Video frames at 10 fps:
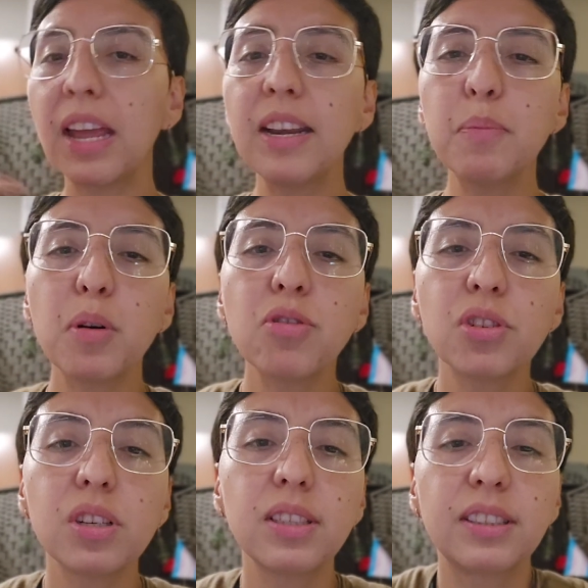
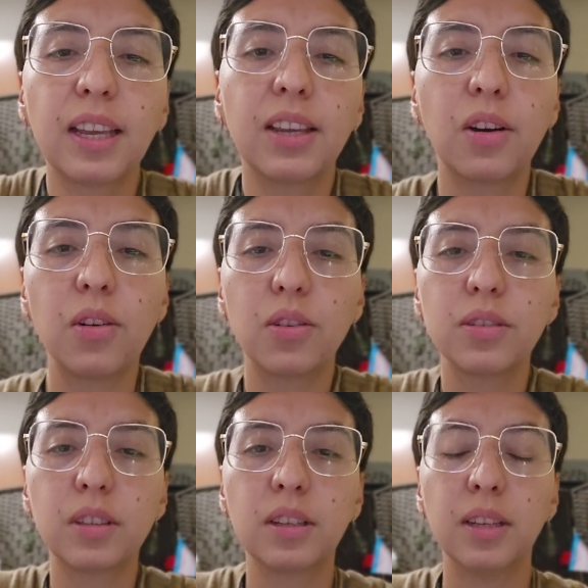emotional take
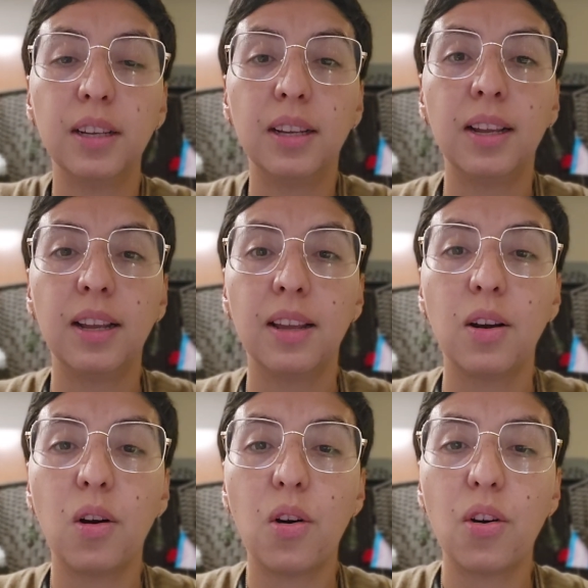on
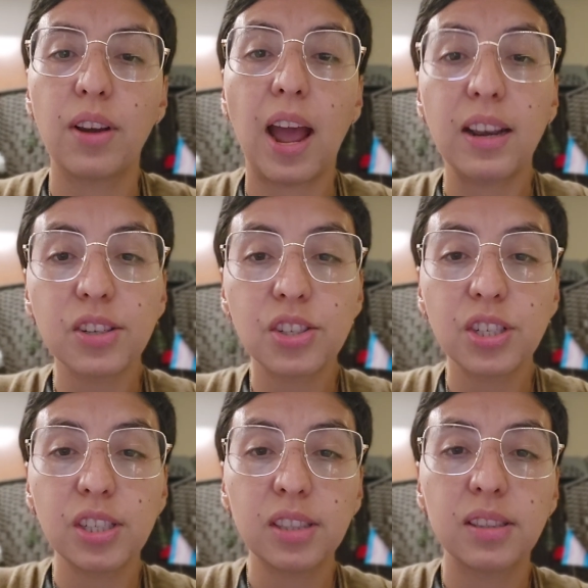
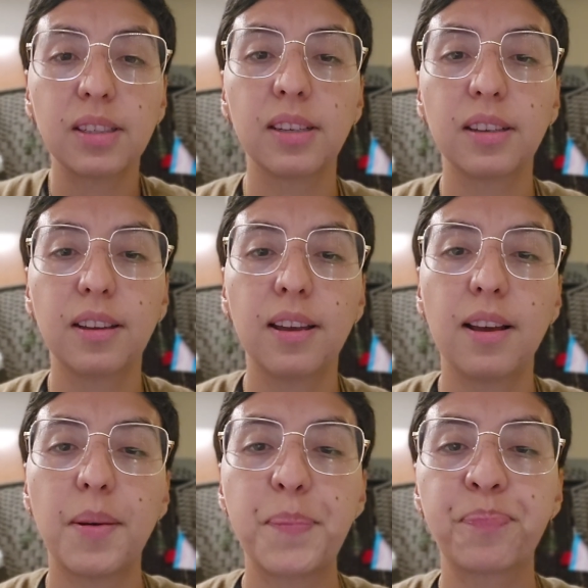allergies.
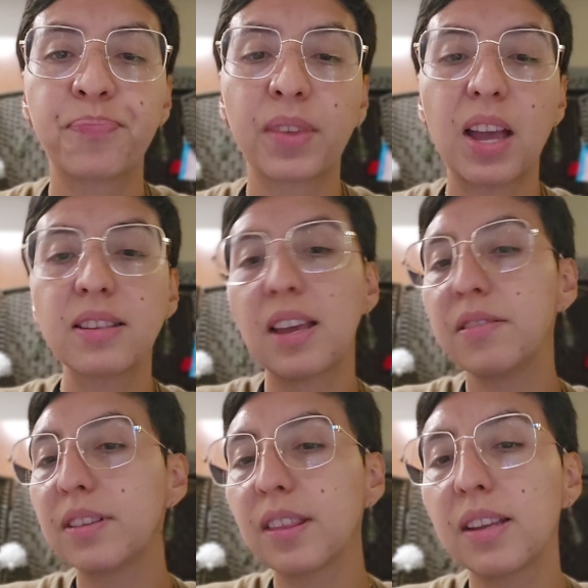As
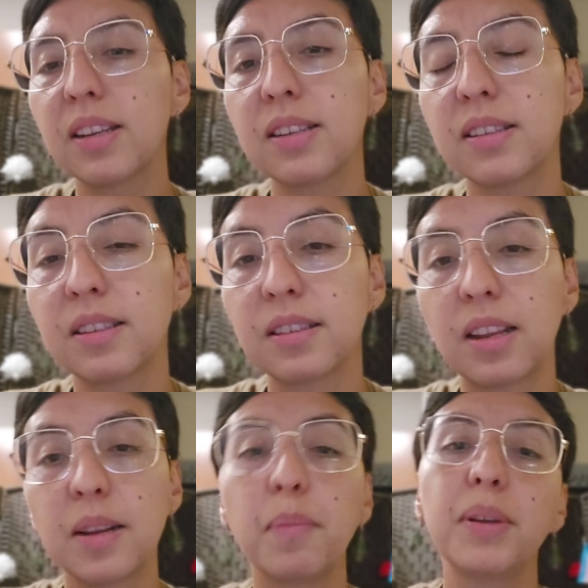everything, this is
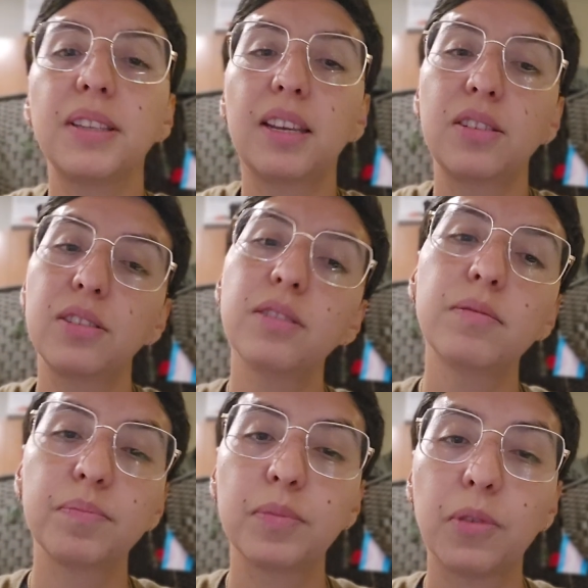an invitation,
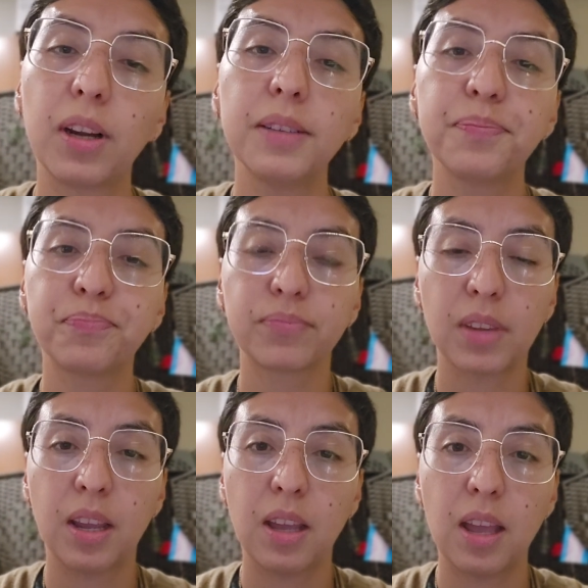right?
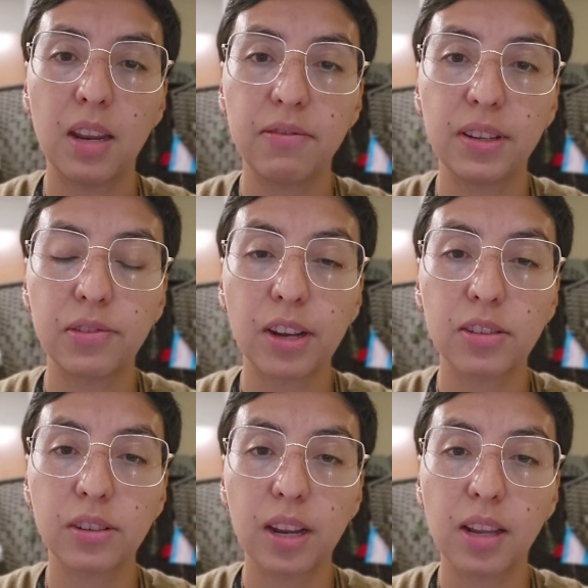And if it
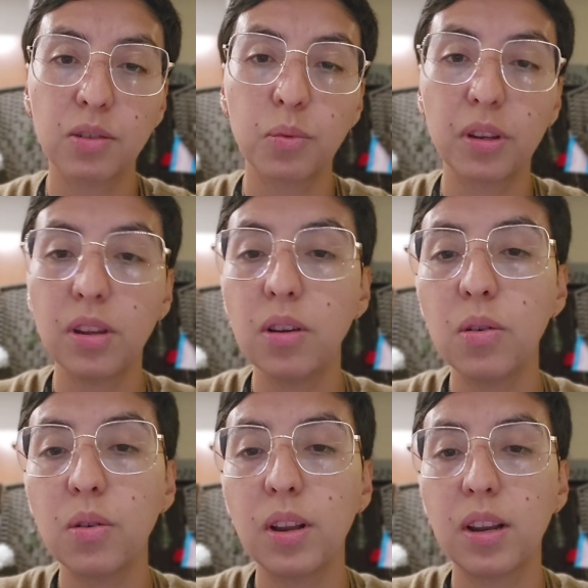resonates with
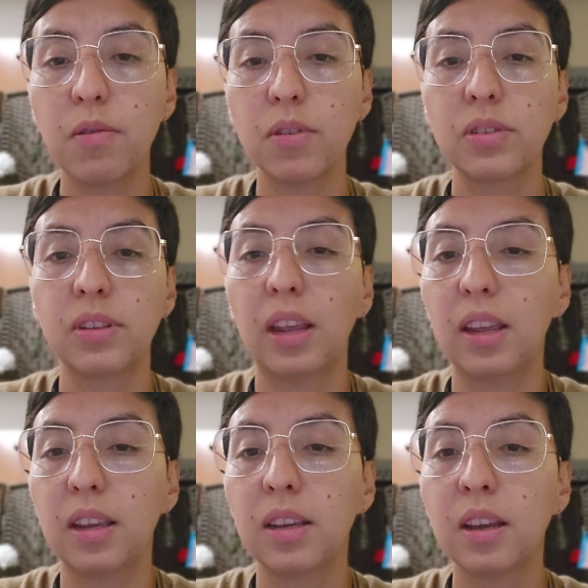you, and if you
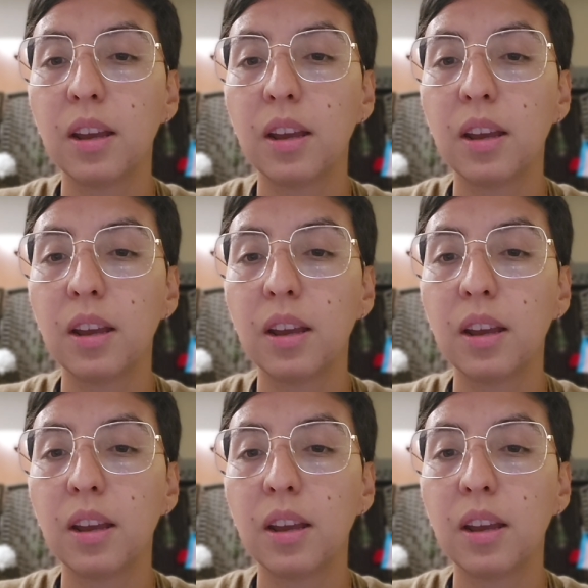stay